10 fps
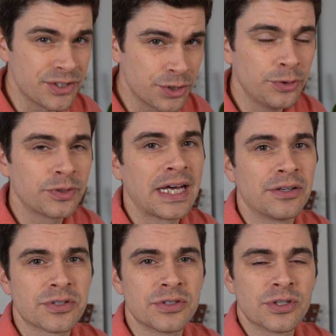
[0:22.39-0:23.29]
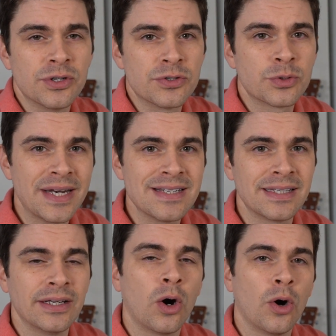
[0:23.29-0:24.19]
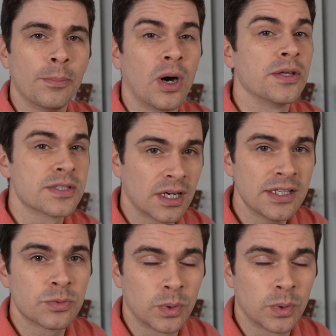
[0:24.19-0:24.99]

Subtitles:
2020 on my site,